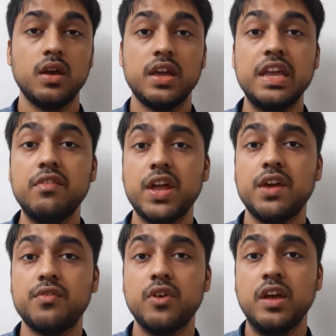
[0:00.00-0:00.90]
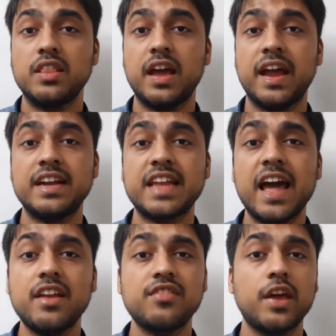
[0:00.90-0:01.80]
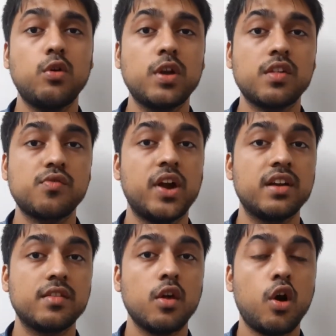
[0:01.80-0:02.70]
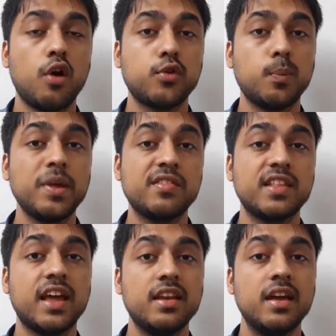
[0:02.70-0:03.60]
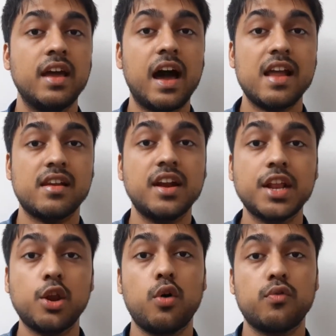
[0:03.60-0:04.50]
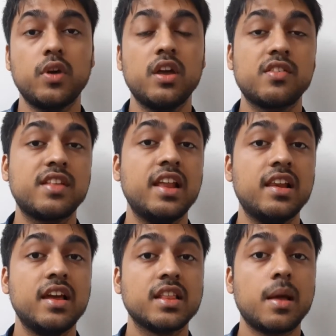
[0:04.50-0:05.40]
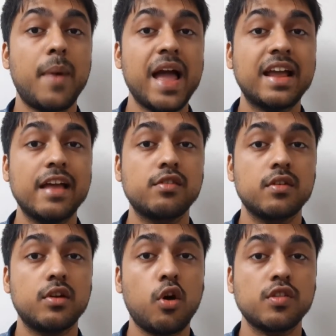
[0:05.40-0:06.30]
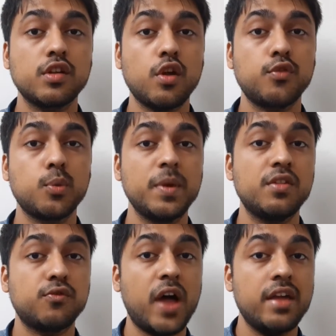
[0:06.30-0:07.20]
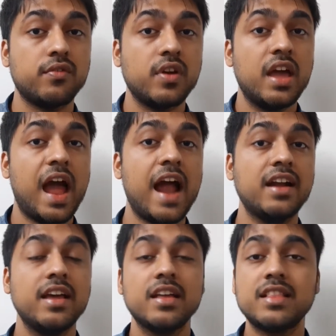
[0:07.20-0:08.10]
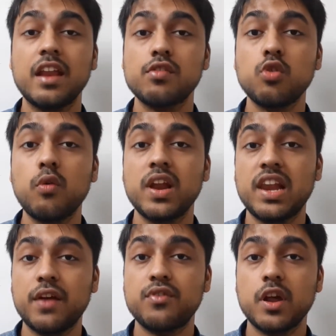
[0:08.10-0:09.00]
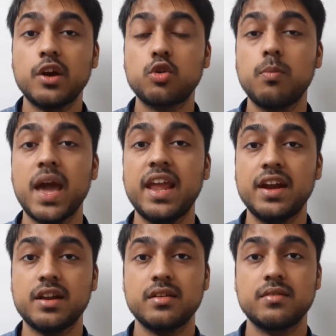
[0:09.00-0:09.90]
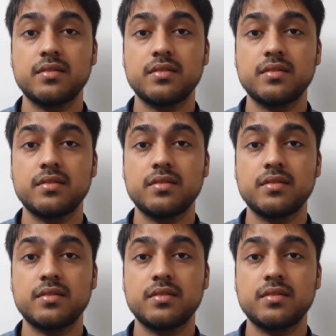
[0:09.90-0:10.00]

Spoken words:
Even if the entire shareholders' funds of rupees 10 are written off, still the bank has losses of rupees 5 and there is no one left to bear it.